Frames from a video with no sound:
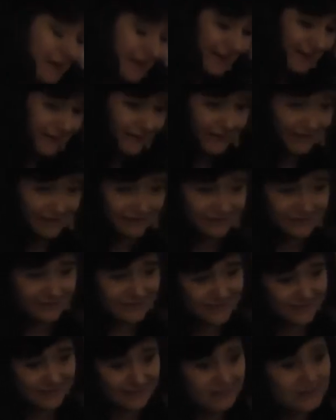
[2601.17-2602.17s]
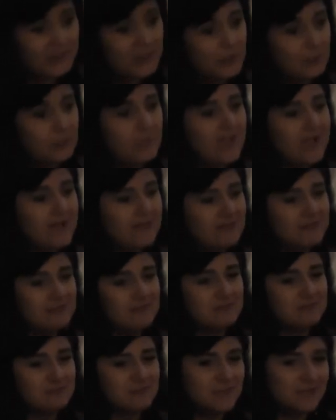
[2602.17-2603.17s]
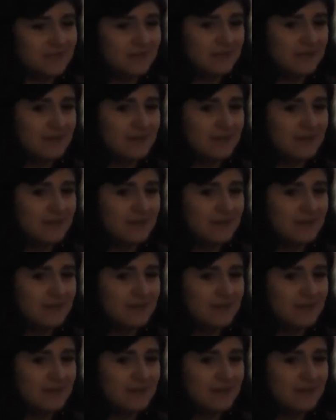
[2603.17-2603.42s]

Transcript: And we have even a